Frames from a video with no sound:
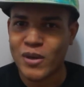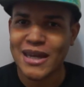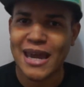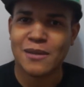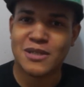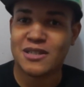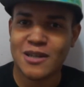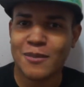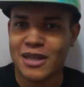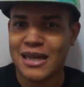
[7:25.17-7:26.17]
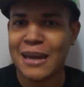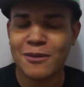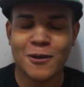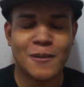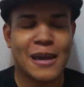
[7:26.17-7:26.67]
Wii games and some of the
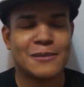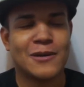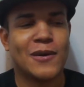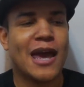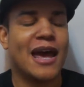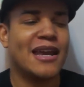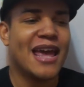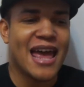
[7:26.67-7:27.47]
GameCube games that we had.